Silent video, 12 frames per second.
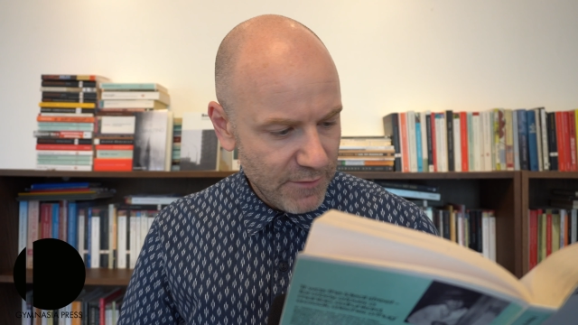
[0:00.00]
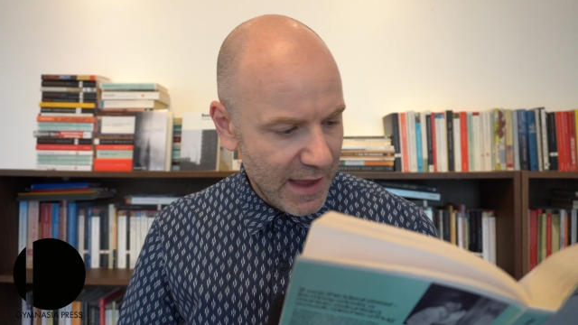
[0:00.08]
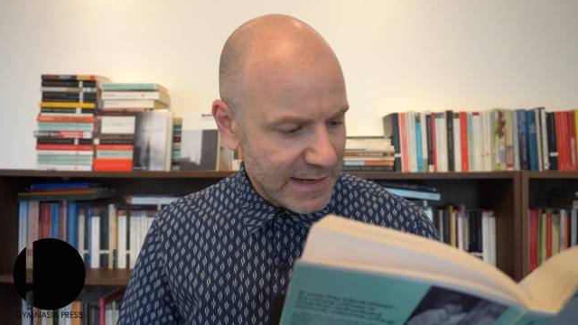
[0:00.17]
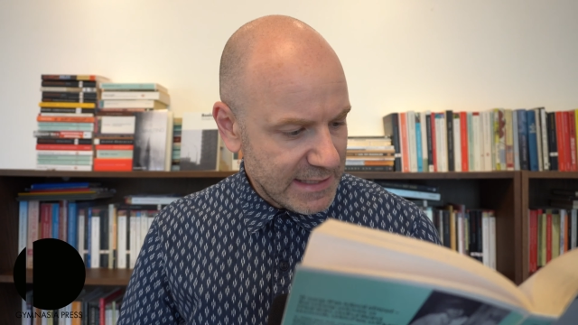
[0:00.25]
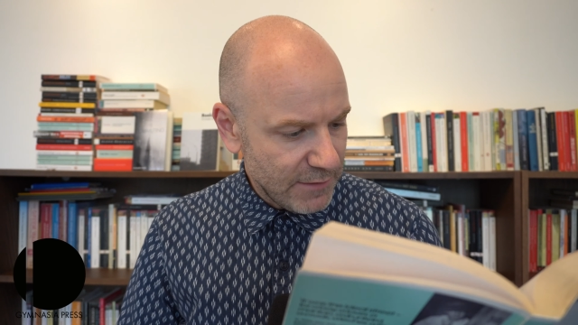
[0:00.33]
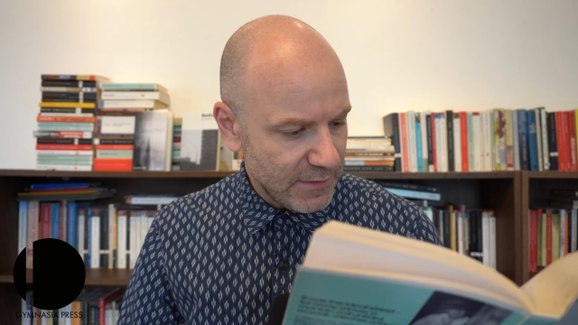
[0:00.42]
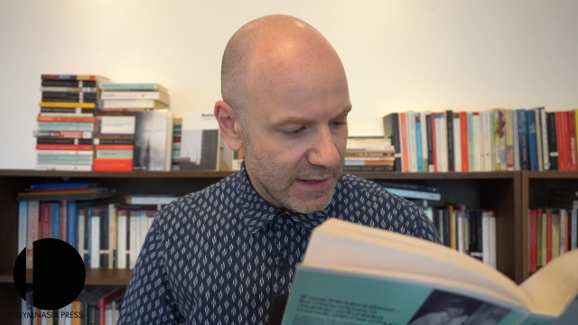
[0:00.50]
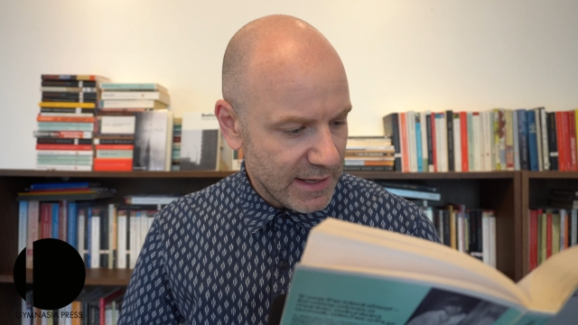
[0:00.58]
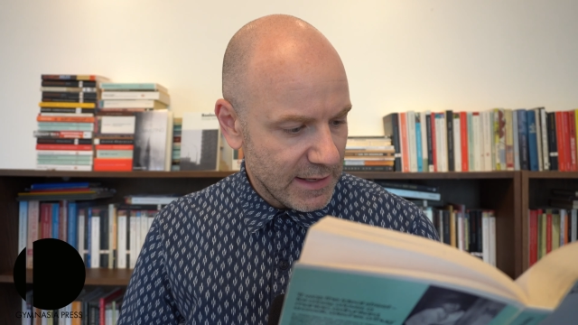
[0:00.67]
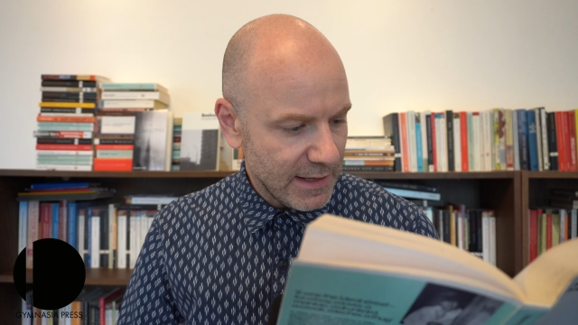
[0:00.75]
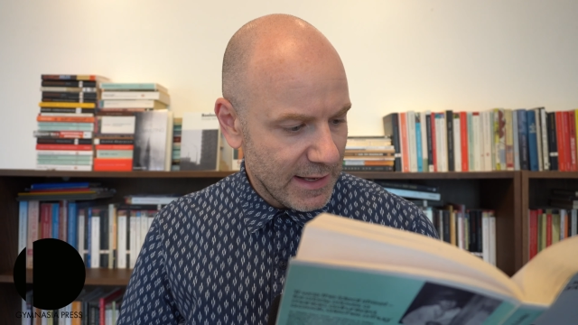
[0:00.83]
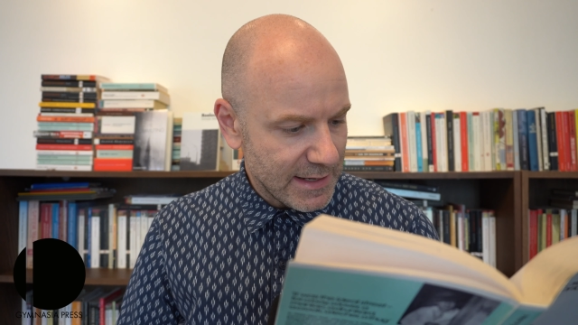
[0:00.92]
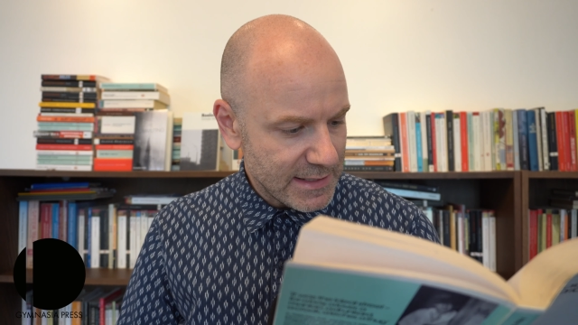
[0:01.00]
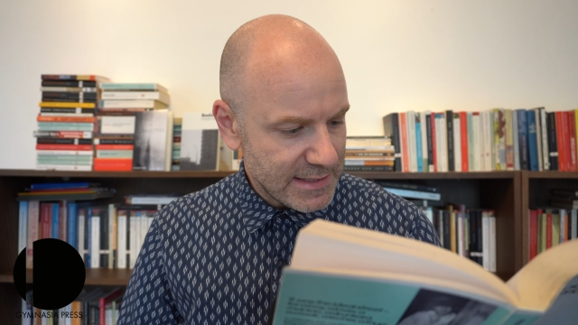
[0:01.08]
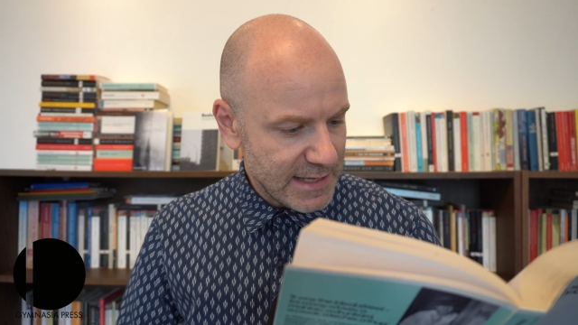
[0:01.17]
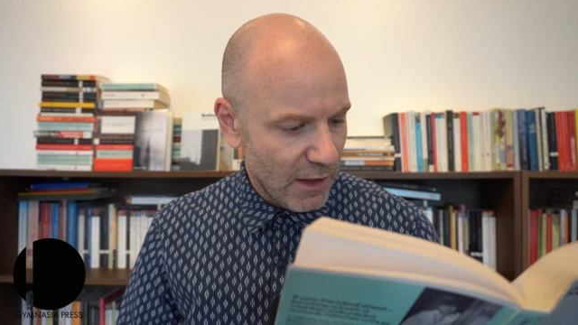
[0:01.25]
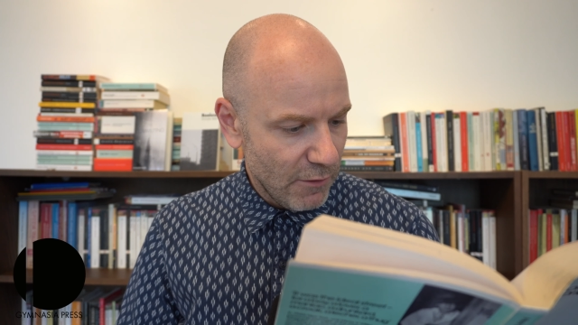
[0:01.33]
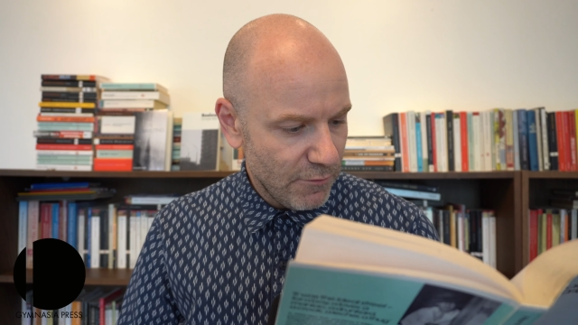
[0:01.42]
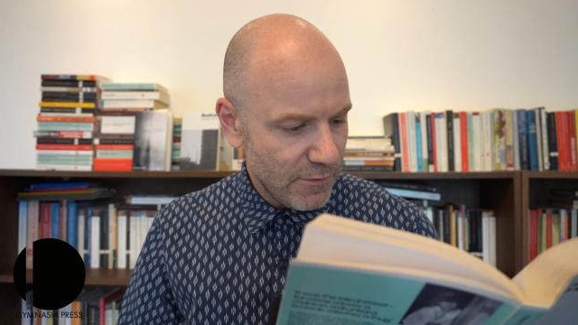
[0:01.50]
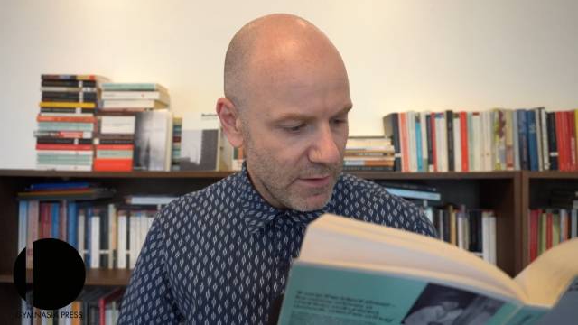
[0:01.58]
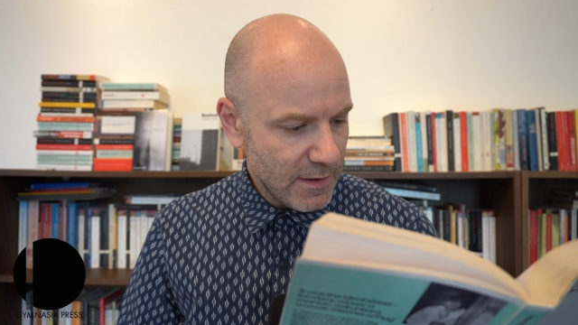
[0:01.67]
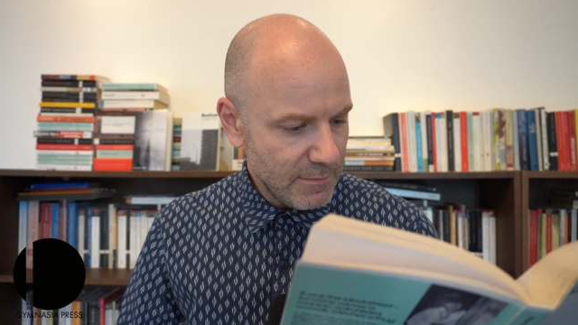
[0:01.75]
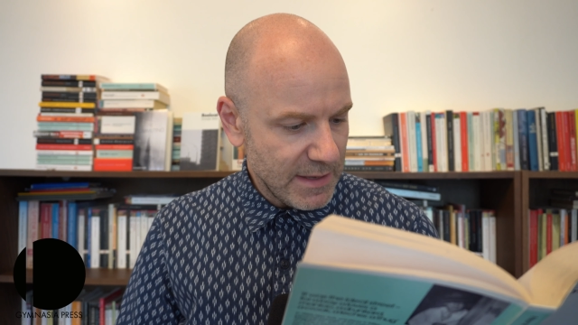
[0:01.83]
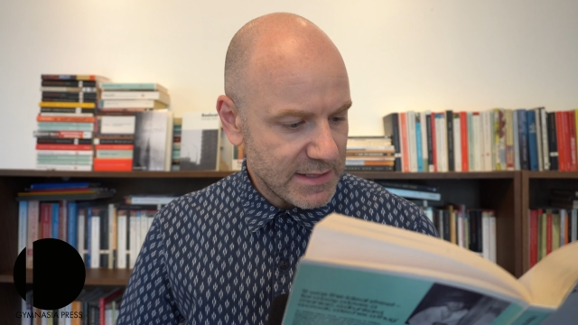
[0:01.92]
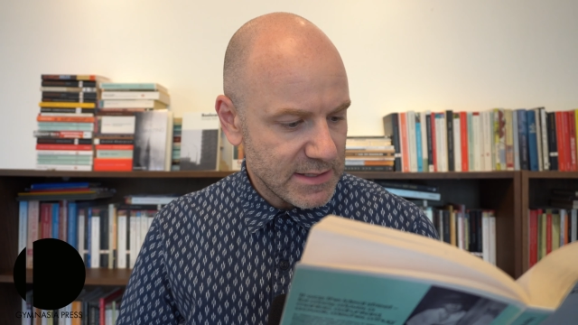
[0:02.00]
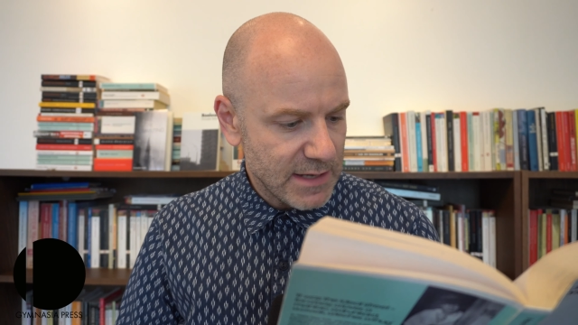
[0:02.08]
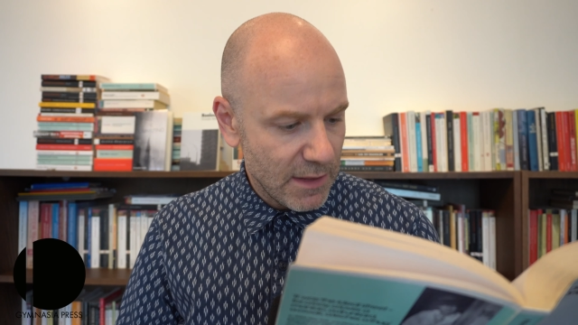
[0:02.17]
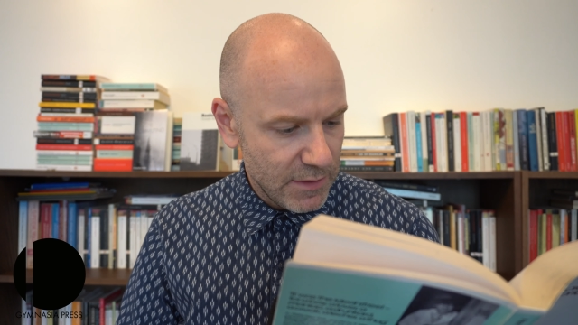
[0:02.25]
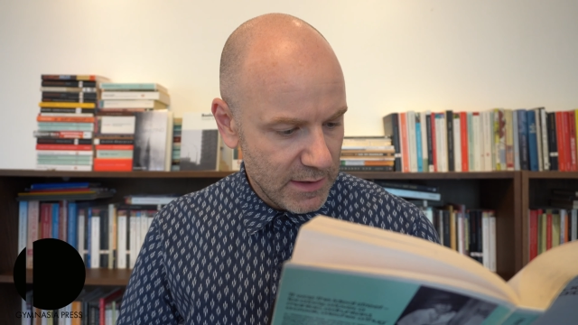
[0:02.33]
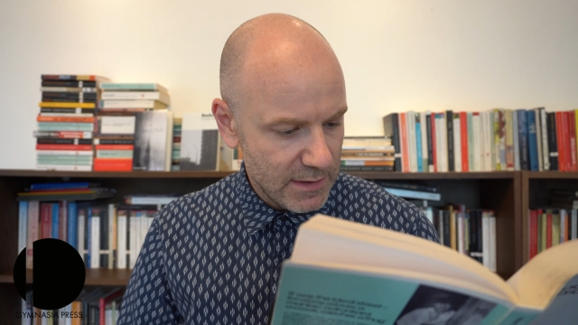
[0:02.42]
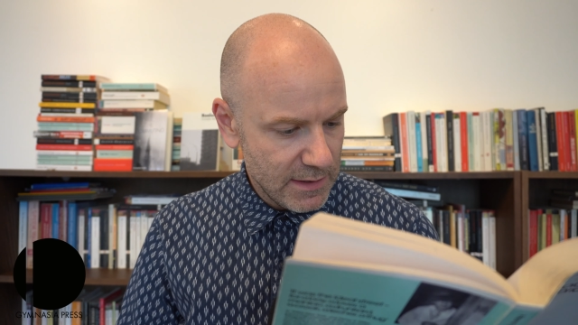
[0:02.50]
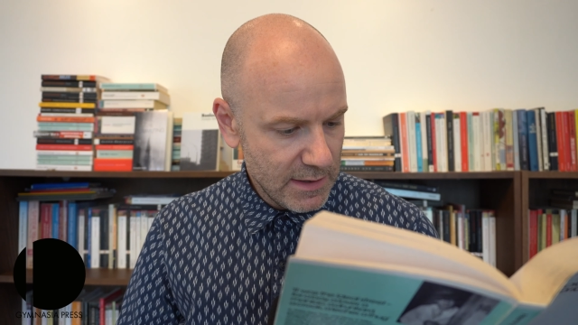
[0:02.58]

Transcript: Activity in itself means nothing.